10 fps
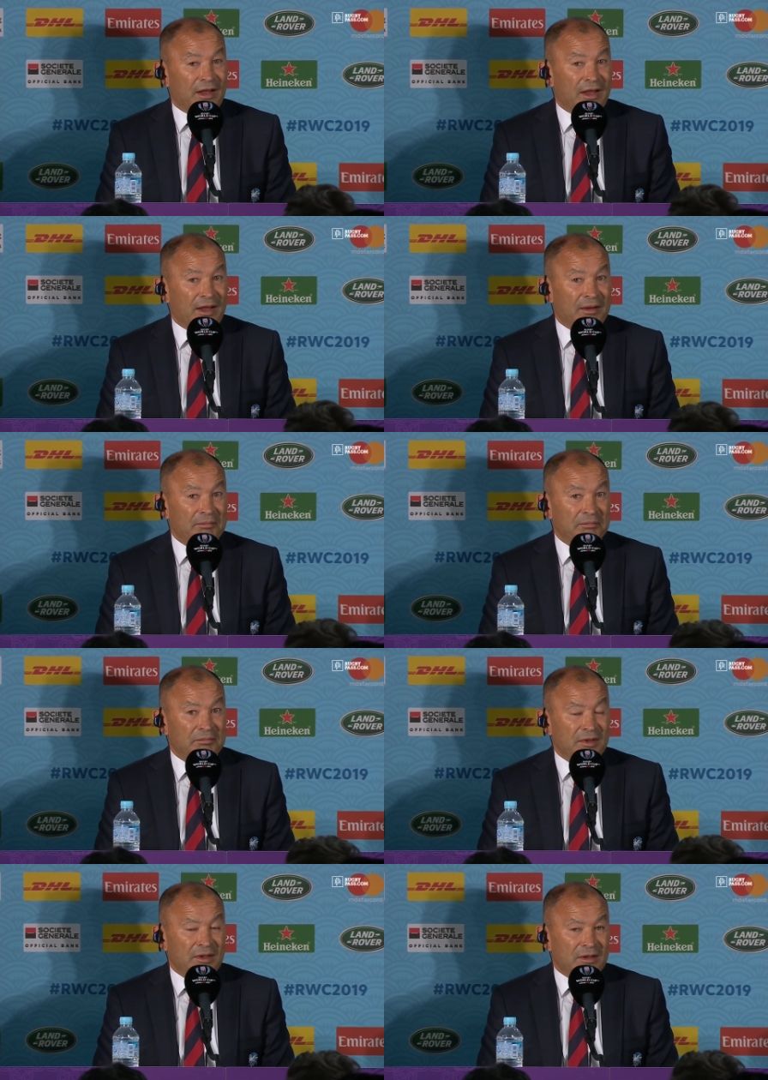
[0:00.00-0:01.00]
Um,
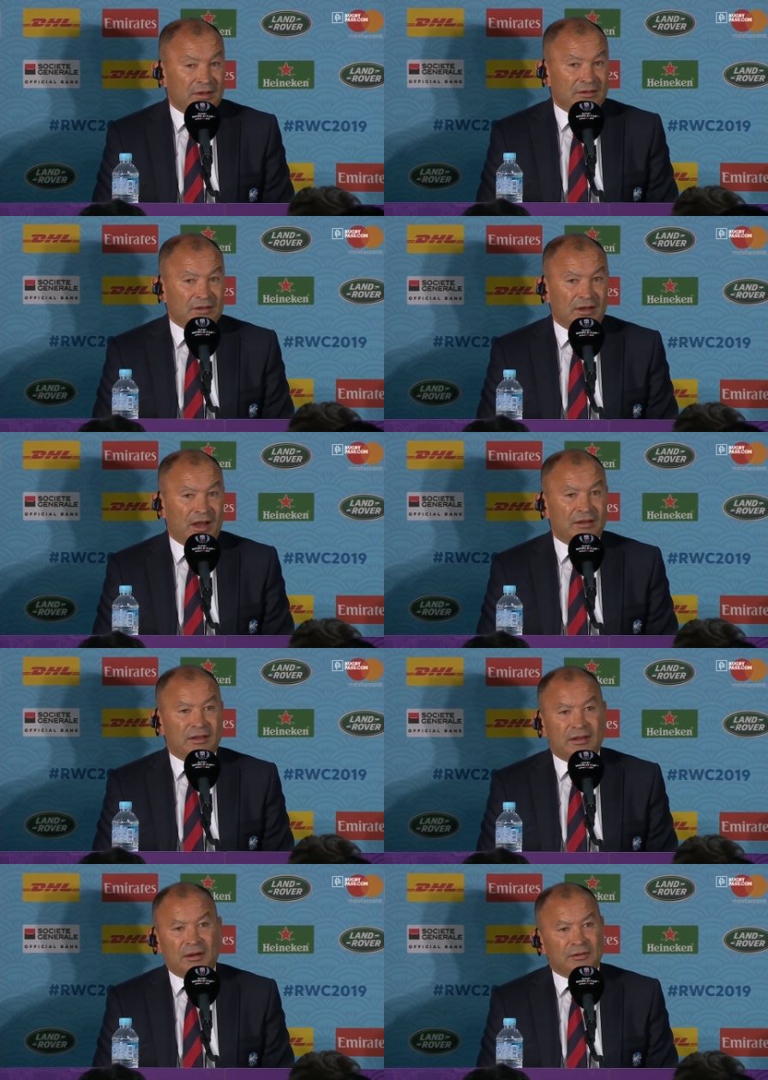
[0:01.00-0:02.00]
so I
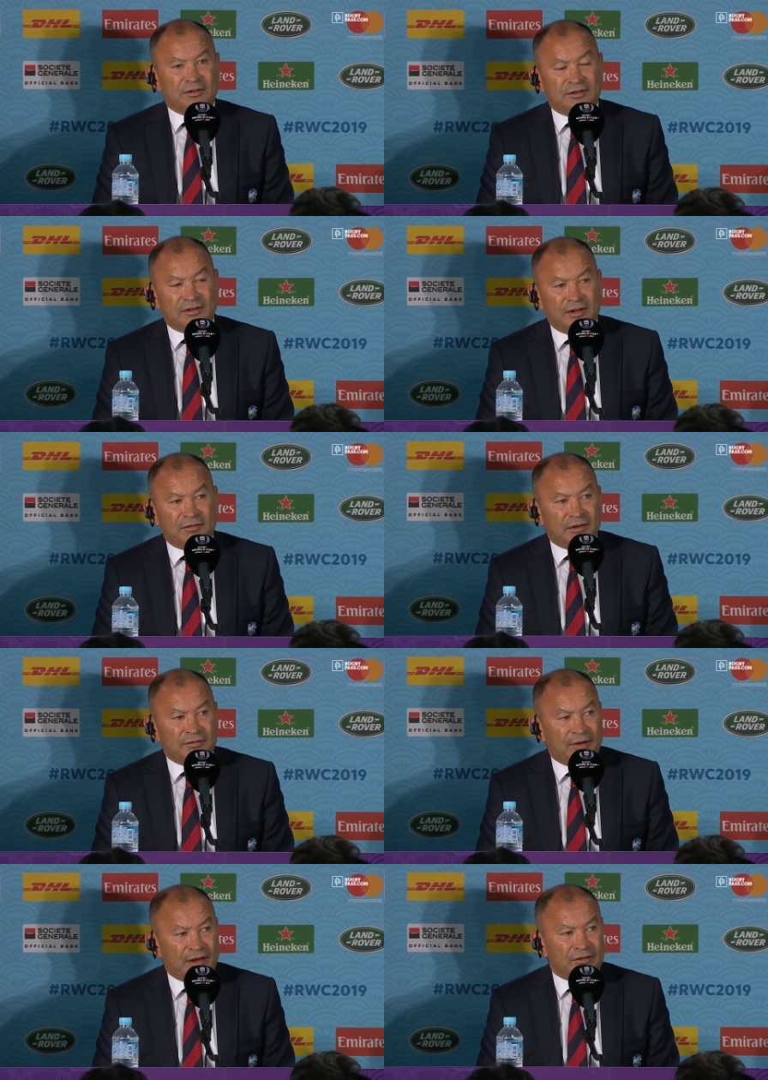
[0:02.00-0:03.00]
don't think that was a
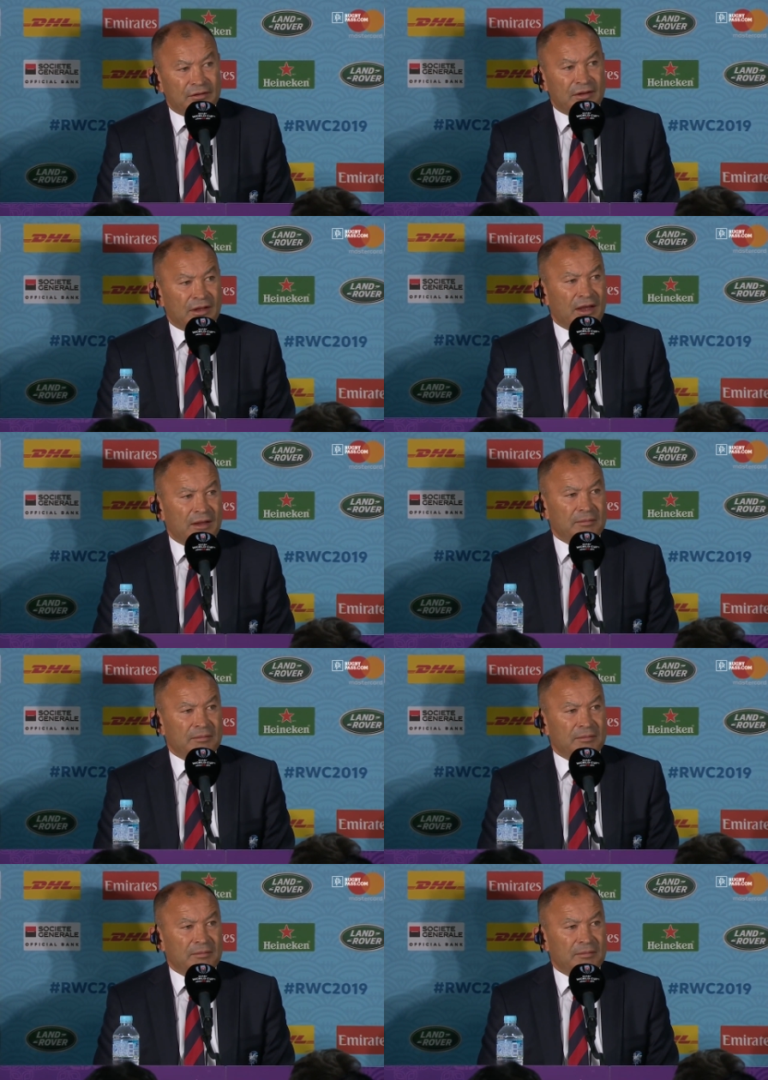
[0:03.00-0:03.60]
significant factor in the